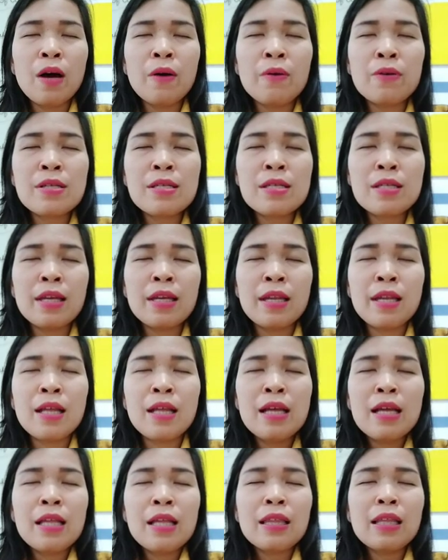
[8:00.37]
our sin.
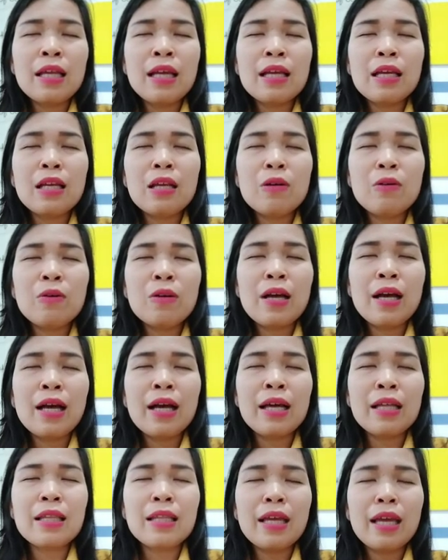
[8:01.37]
Thank you,
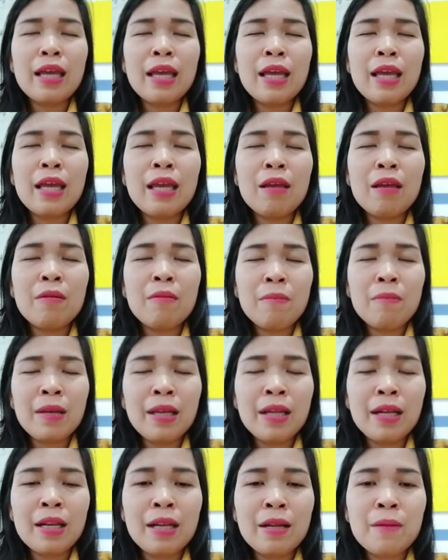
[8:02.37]
God.
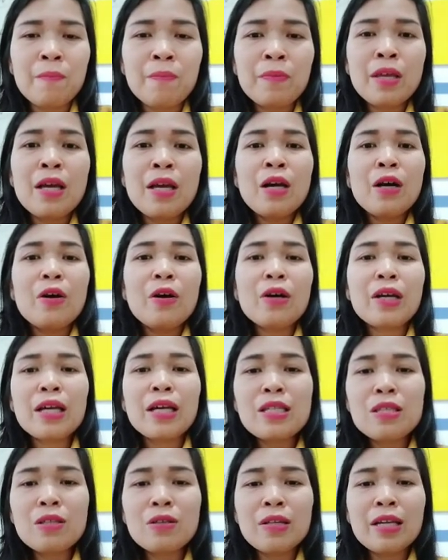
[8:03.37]
Amen.
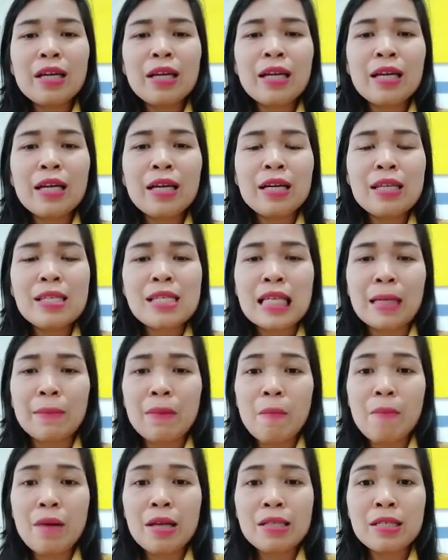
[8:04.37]
Oke, students,
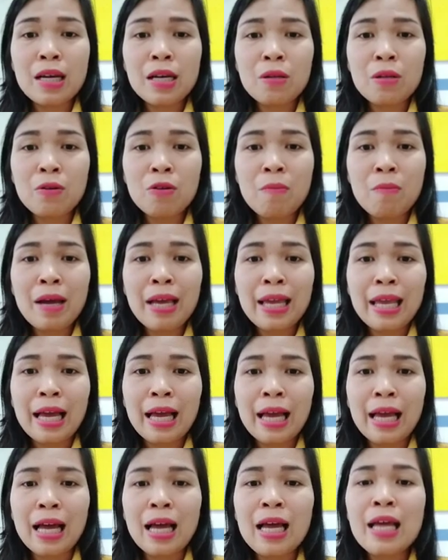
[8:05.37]
selamat belajar di rumah
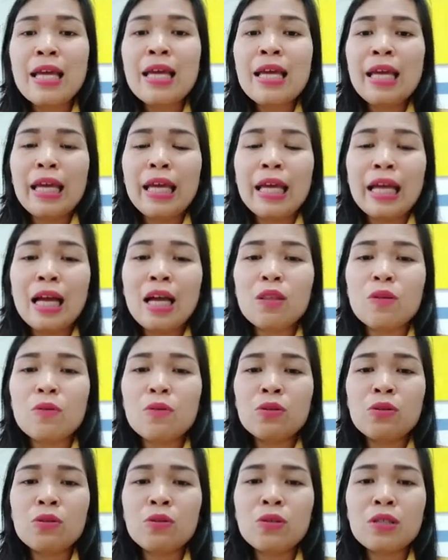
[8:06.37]
ya. Ingat
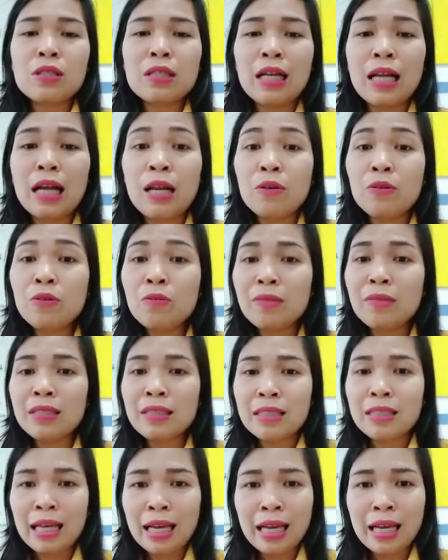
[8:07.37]
untuk selalu
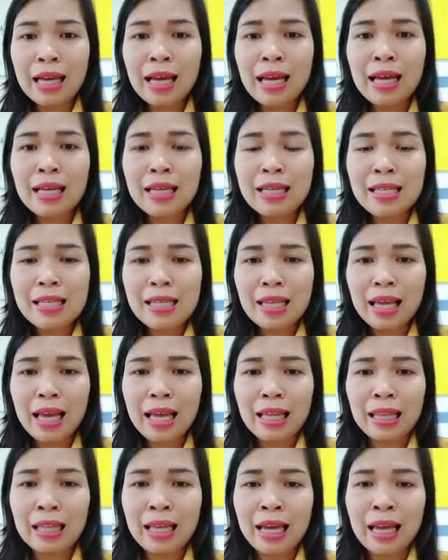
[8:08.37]
menjaga
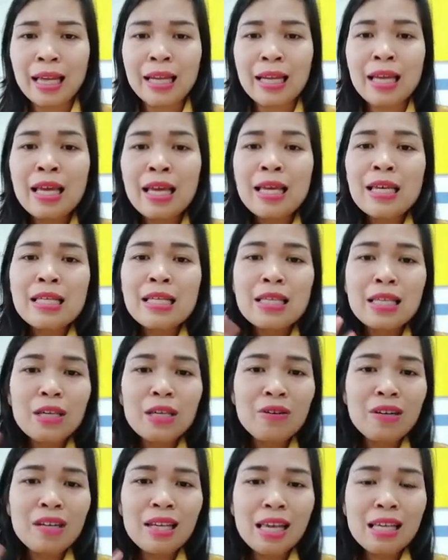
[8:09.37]
kesehatan.
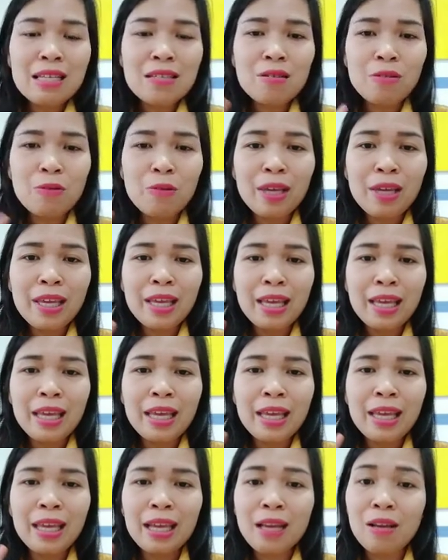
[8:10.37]
See you next week.
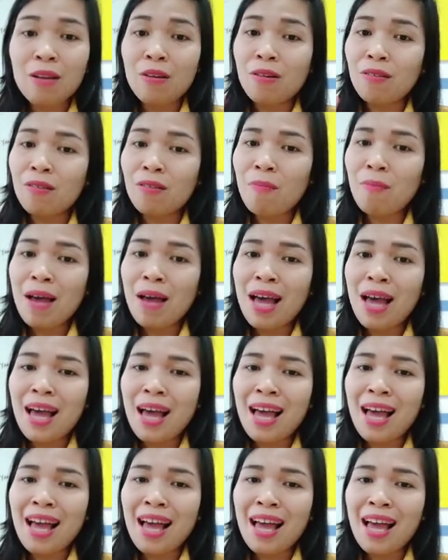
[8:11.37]
And
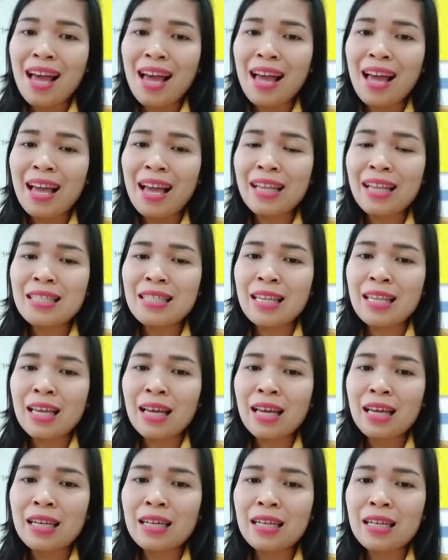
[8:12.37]
goodbye
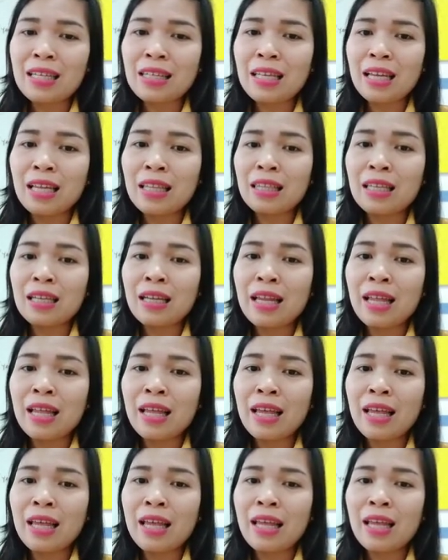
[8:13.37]
for all of
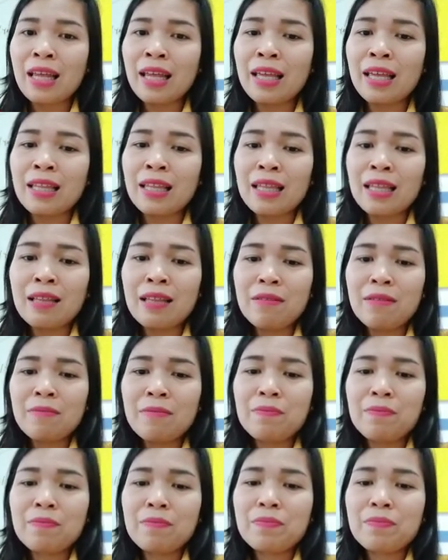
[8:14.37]
you. See
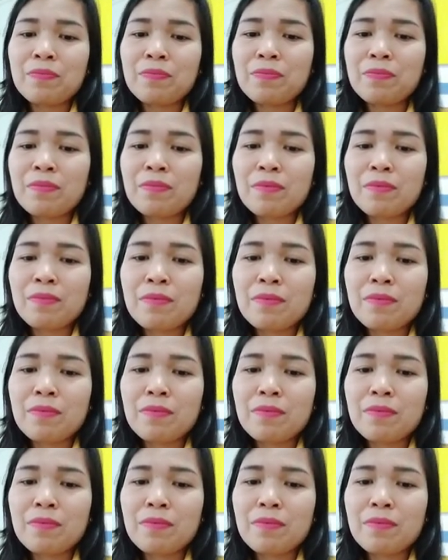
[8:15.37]
you.